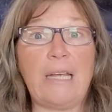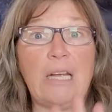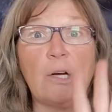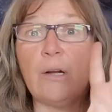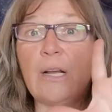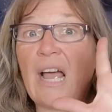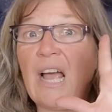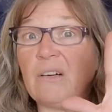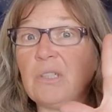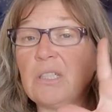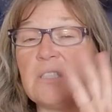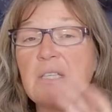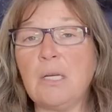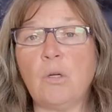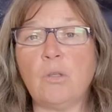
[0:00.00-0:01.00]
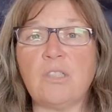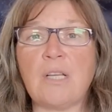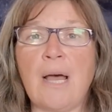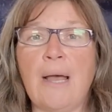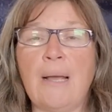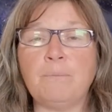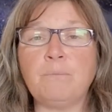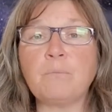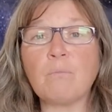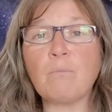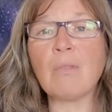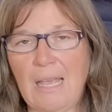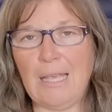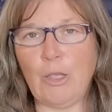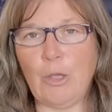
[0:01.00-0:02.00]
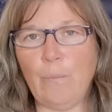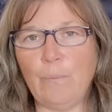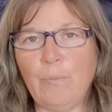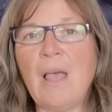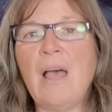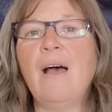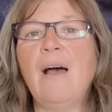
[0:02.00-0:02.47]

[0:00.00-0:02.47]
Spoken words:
I hear it every single time. Thank you.